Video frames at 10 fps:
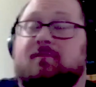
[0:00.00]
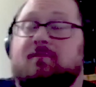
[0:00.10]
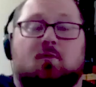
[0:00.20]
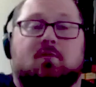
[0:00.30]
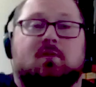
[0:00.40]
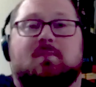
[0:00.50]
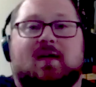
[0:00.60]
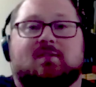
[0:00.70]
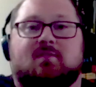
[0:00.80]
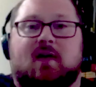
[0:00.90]
athlete
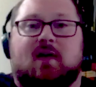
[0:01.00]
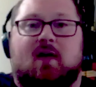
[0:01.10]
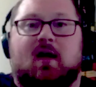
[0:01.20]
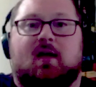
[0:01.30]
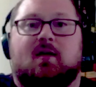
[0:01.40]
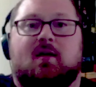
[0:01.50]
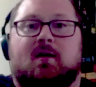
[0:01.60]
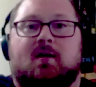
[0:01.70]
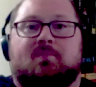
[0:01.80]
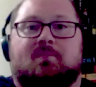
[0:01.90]
for the demands of that,
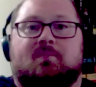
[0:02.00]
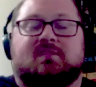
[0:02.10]
right?